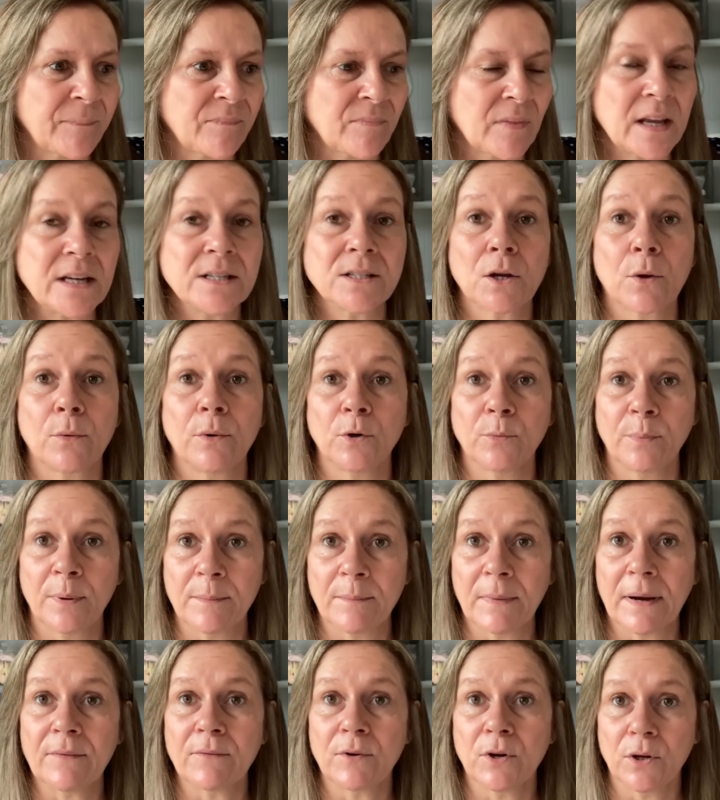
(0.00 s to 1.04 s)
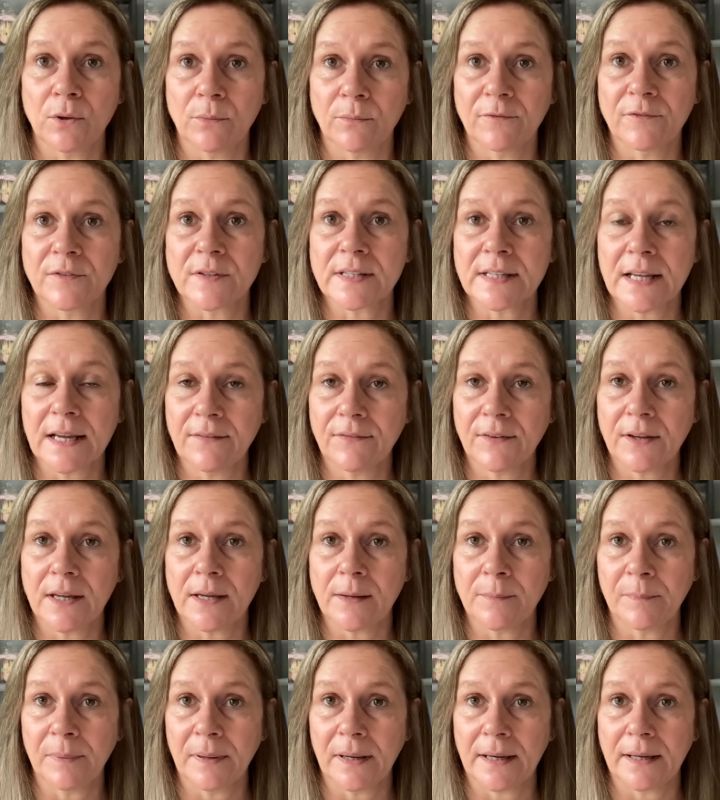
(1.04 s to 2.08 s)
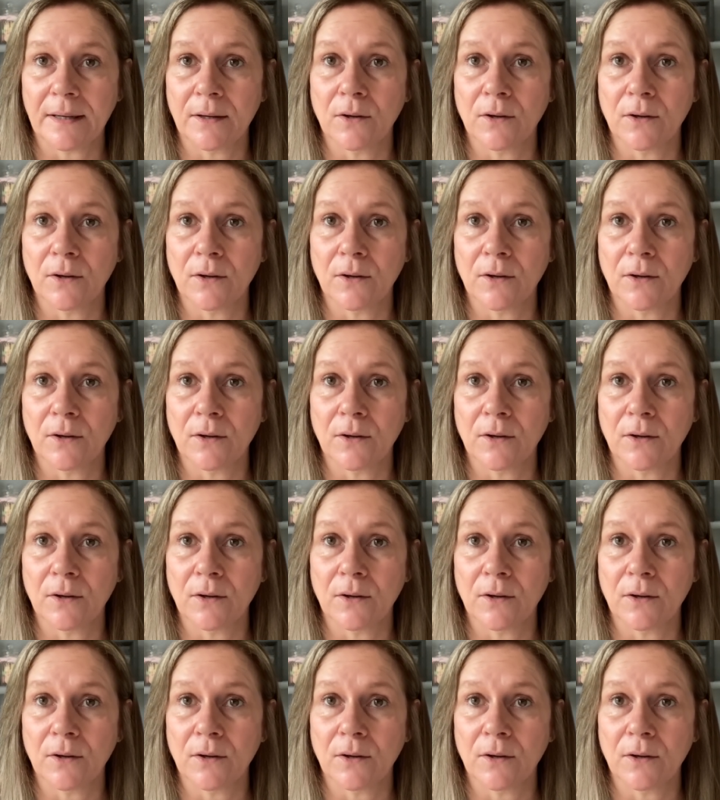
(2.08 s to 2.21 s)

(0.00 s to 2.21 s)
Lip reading: It's going up in my room for safekeeping